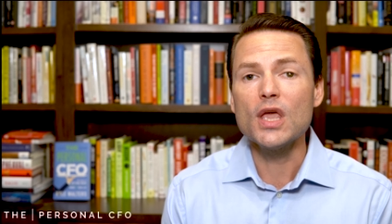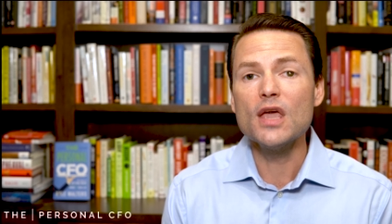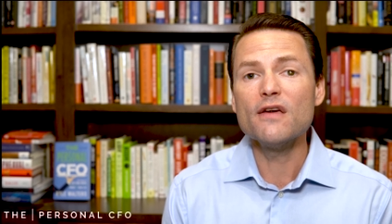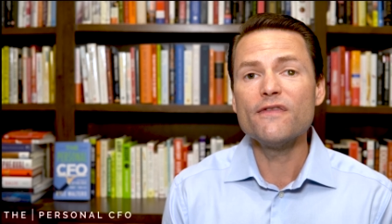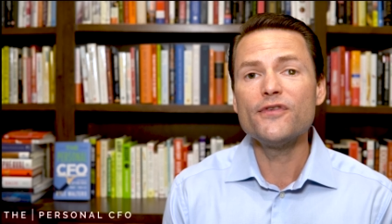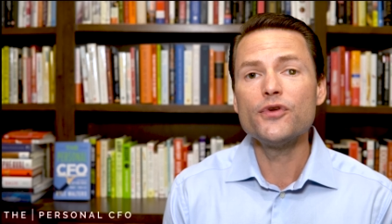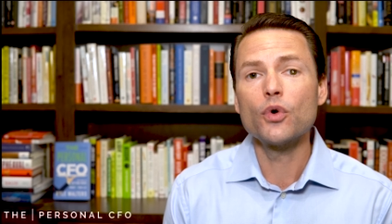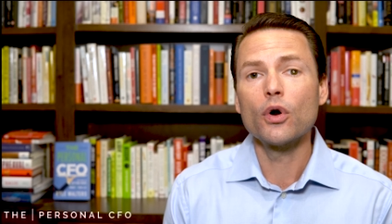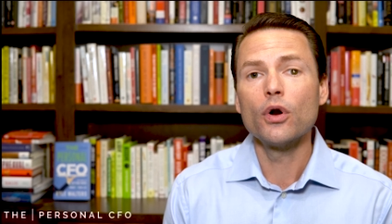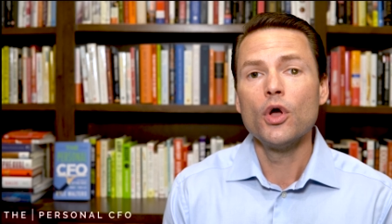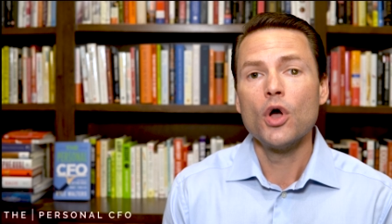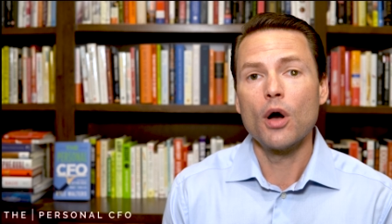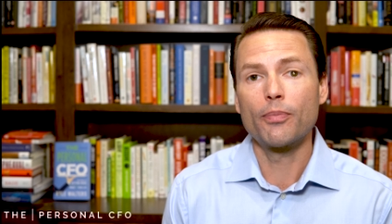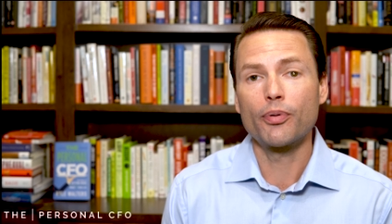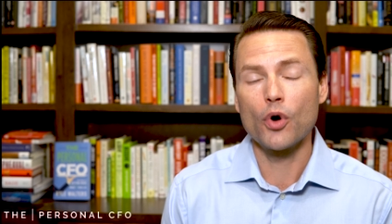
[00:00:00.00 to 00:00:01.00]
if you're
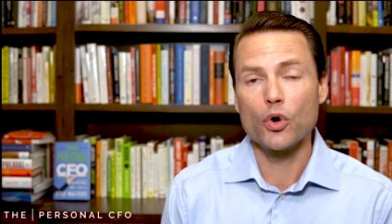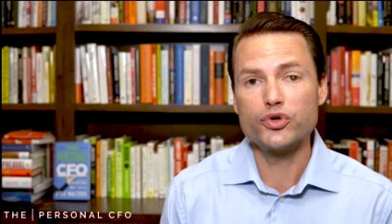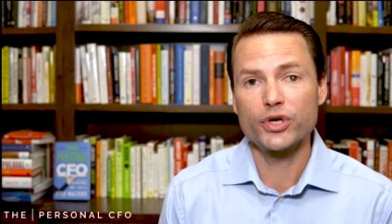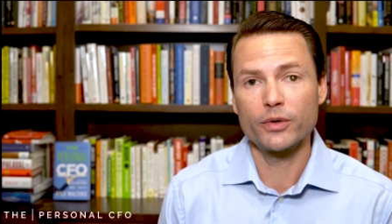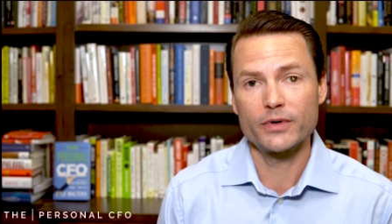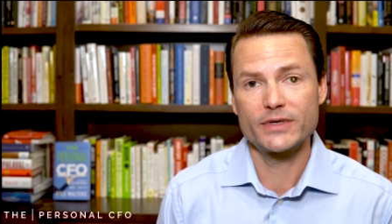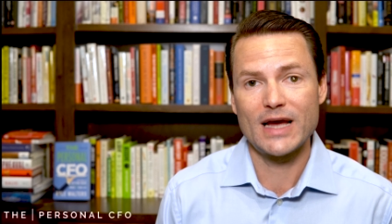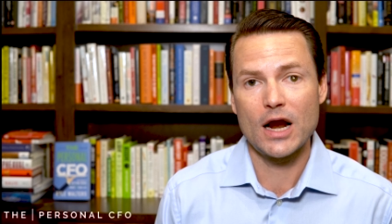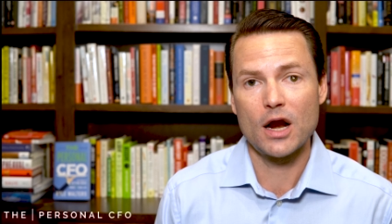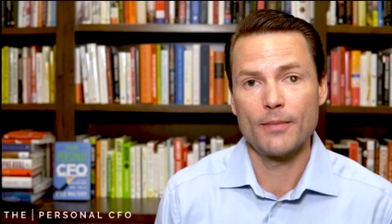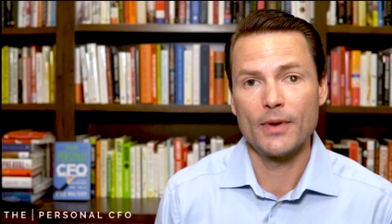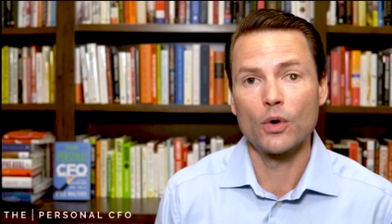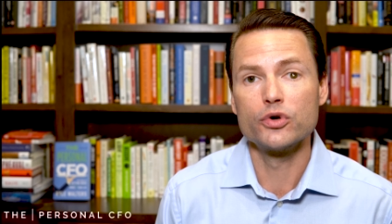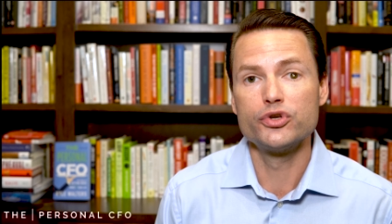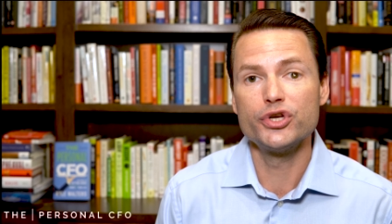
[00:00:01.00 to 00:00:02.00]
approaching
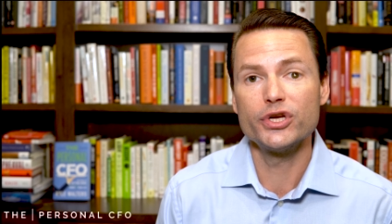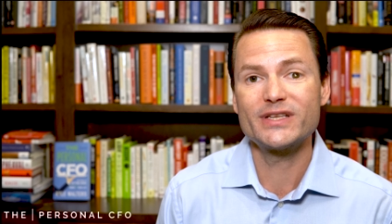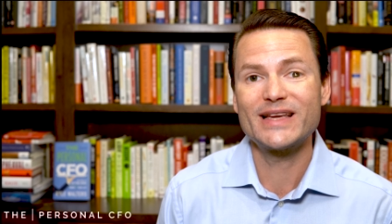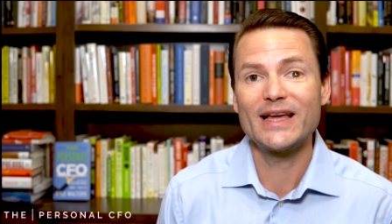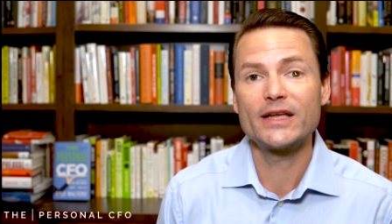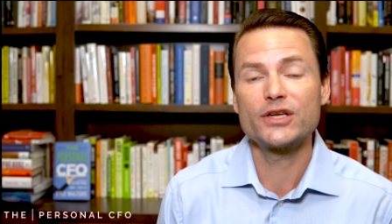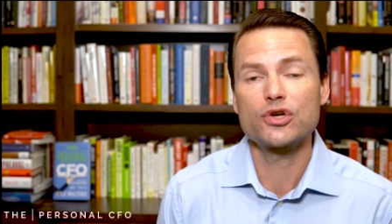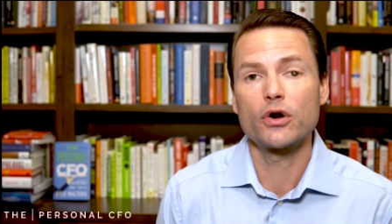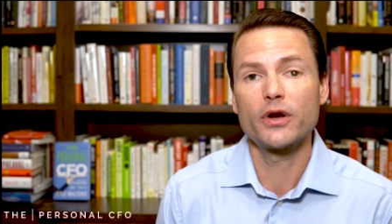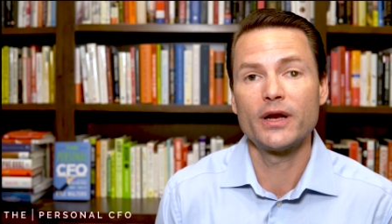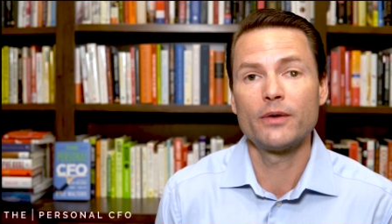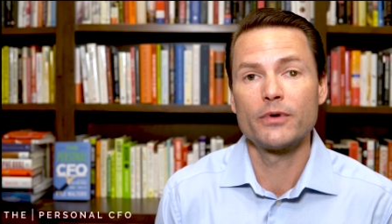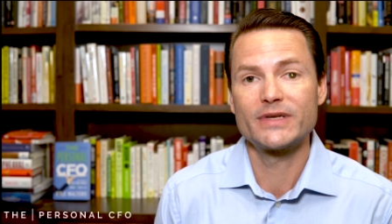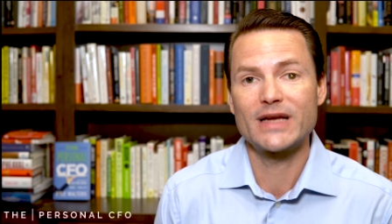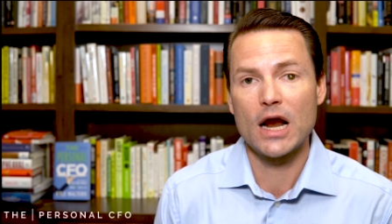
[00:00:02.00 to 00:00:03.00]
retirement or just getting started
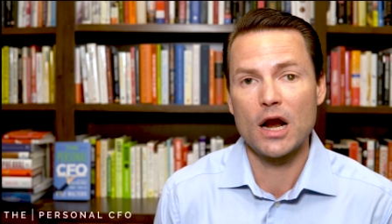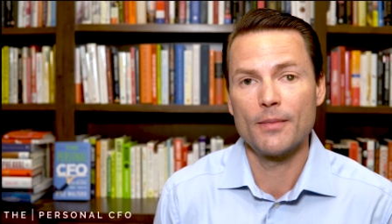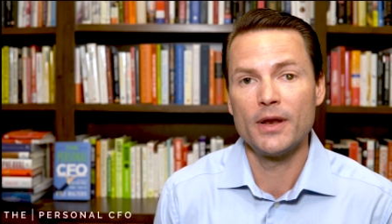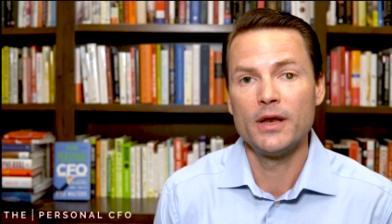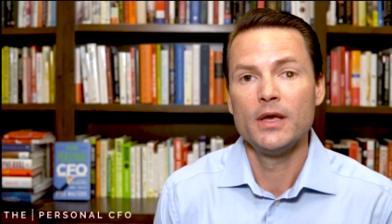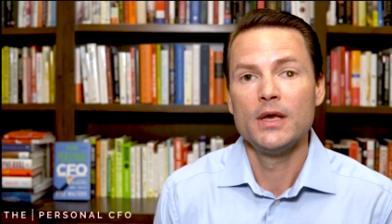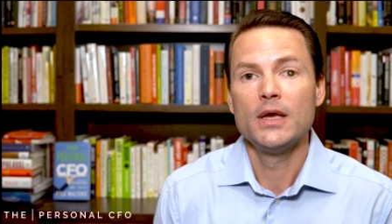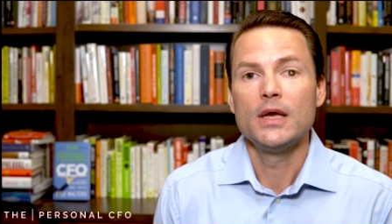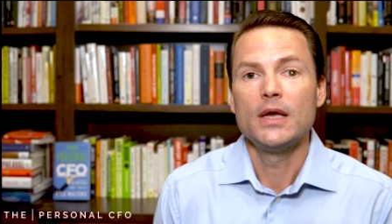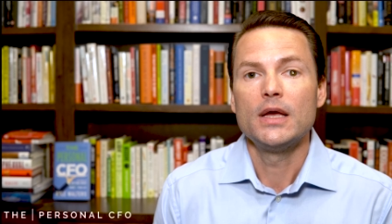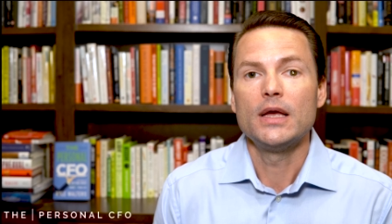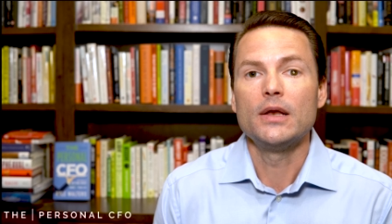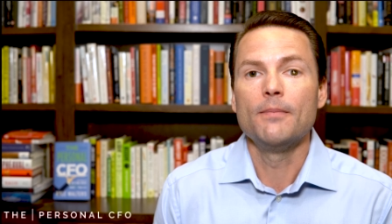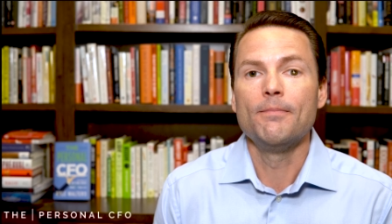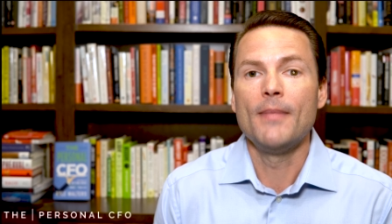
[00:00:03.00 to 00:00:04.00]
in retirement,
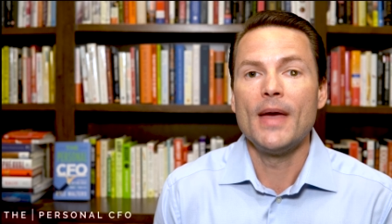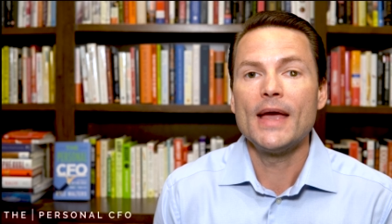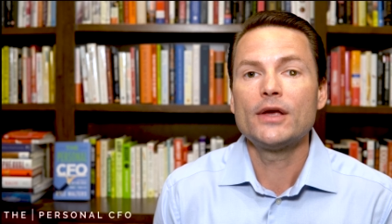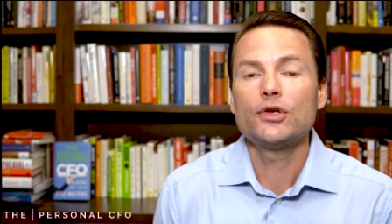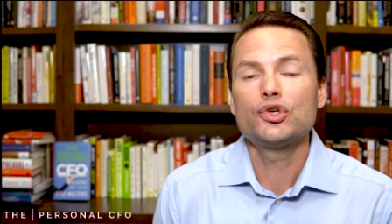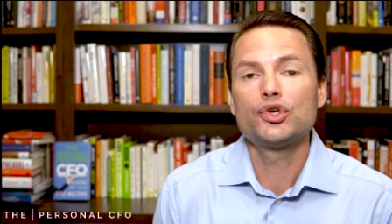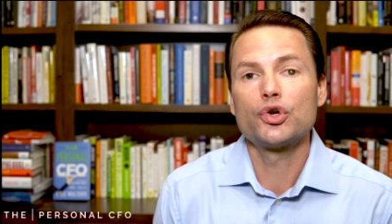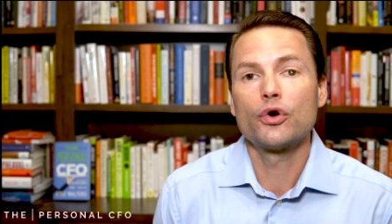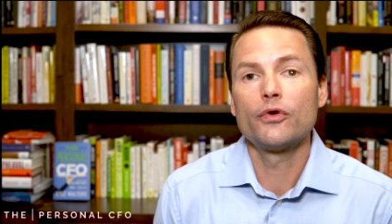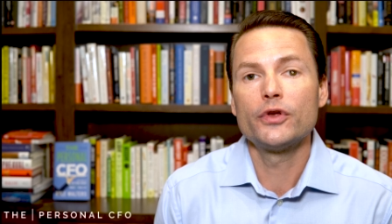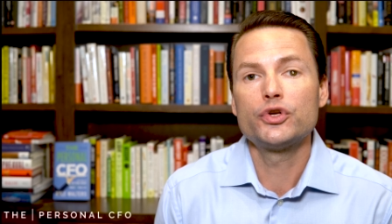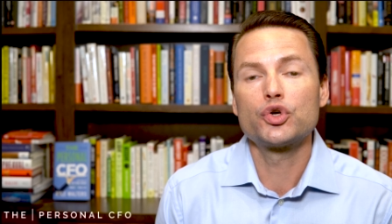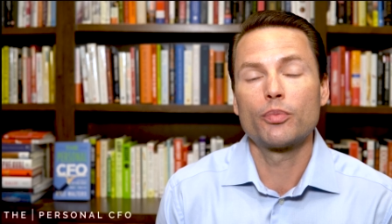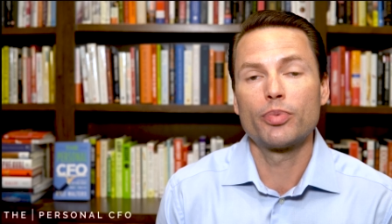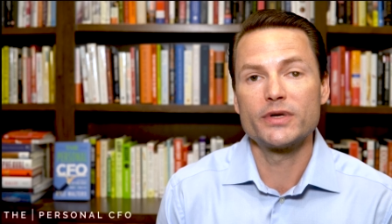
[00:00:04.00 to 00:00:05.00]
make sure
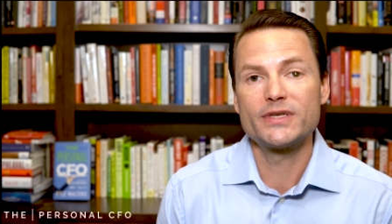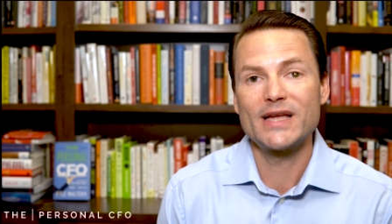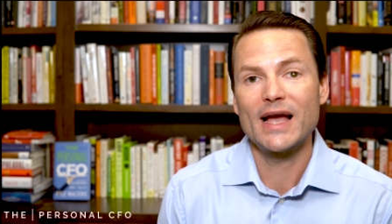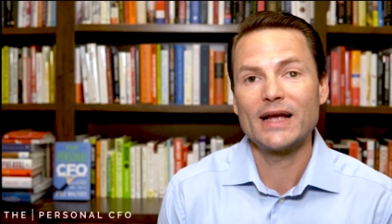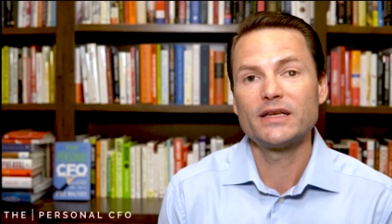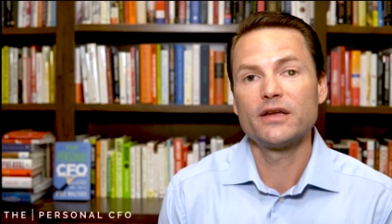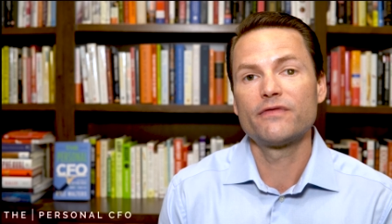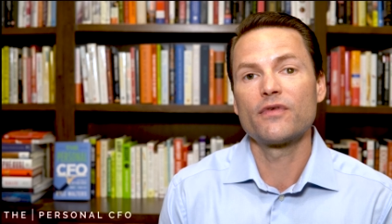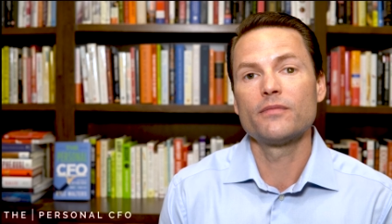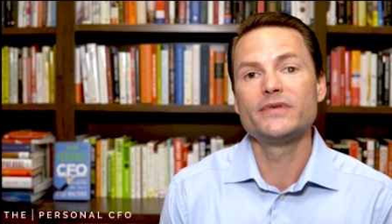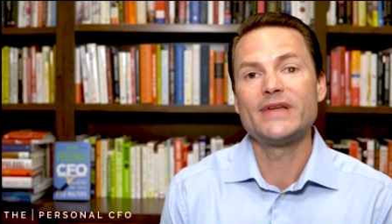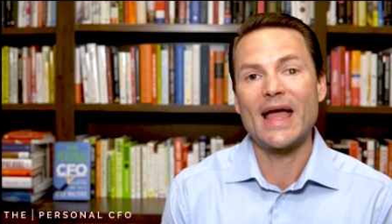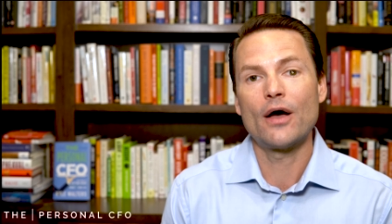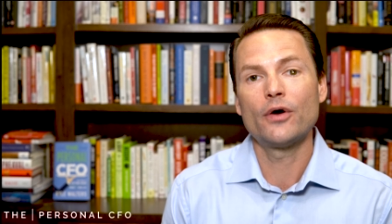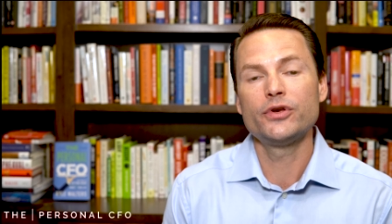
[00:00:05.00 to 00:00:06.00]
that you're protected from
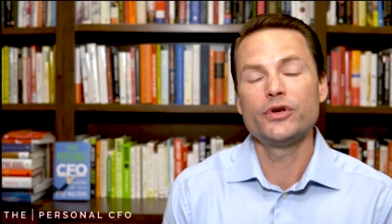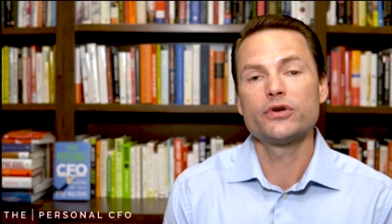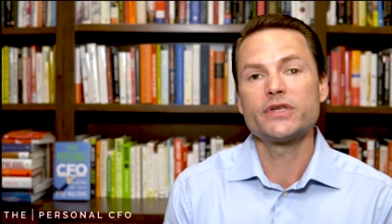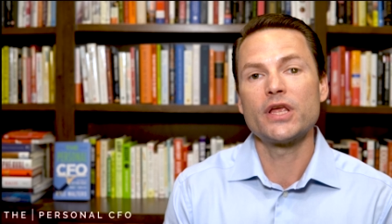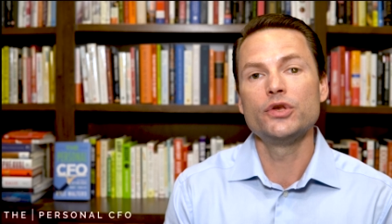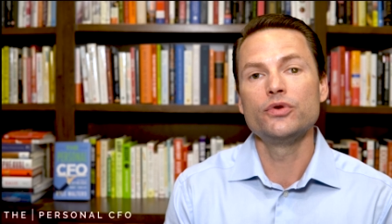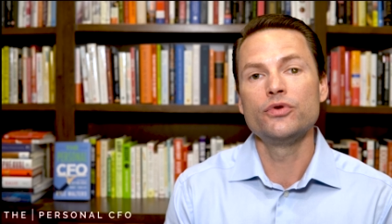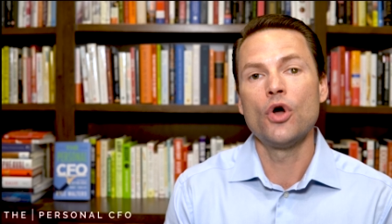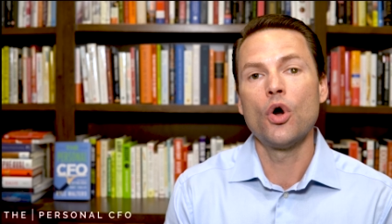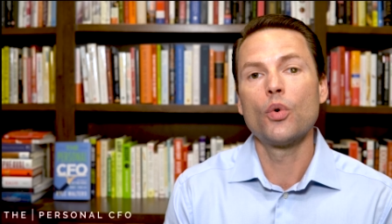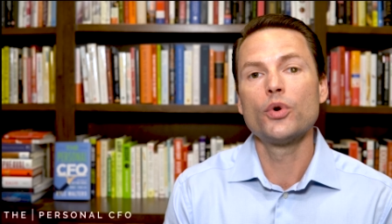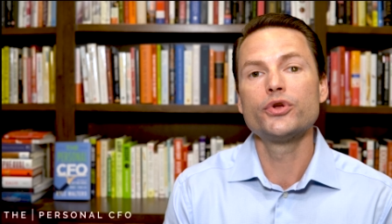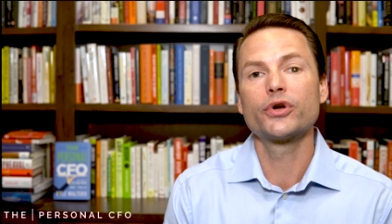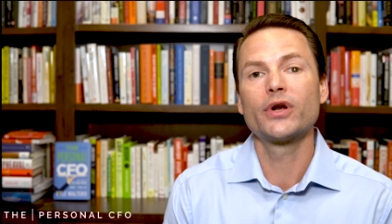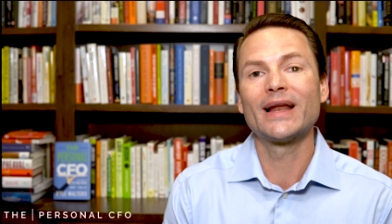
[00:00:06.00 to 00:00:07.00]
down years and you know
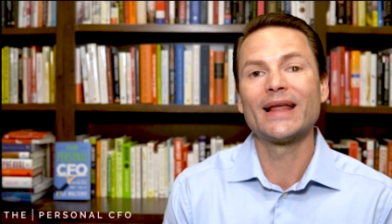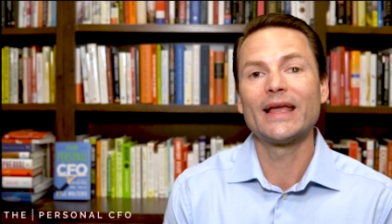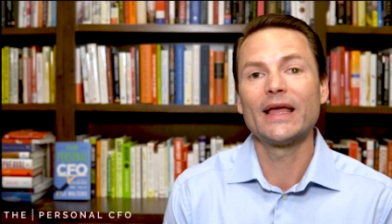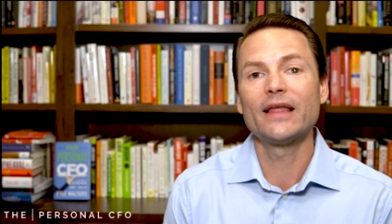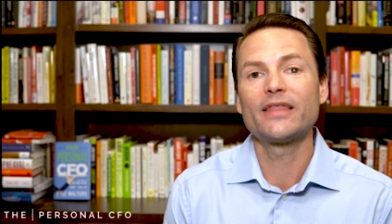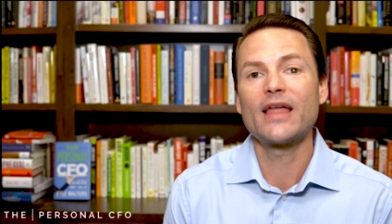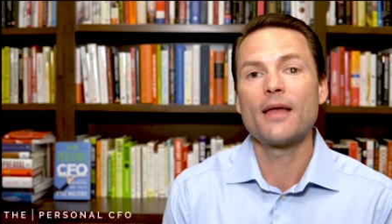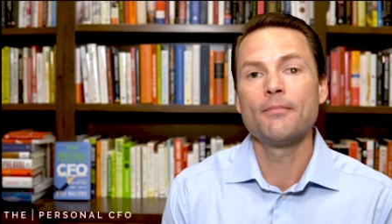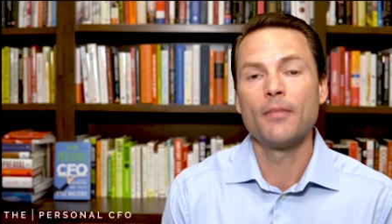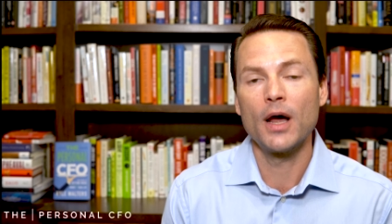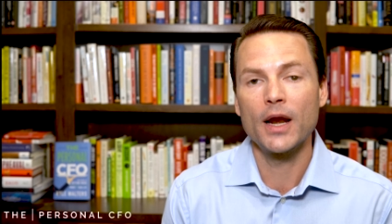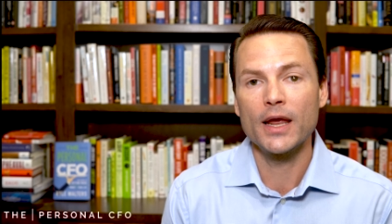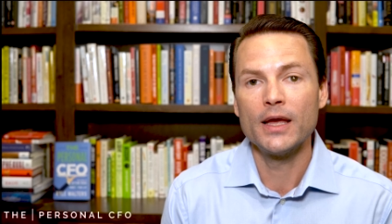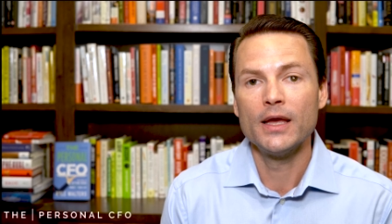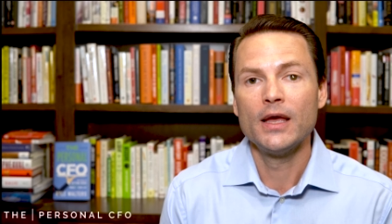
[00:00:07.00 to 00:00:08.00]
where you're going to get that
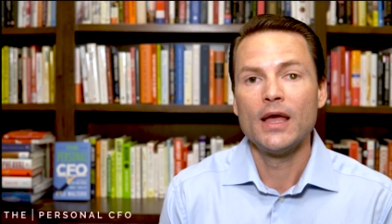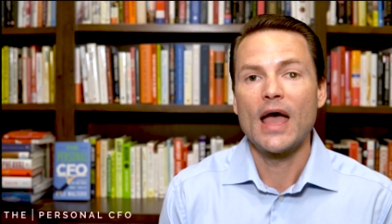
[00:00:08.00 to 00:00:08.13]
money.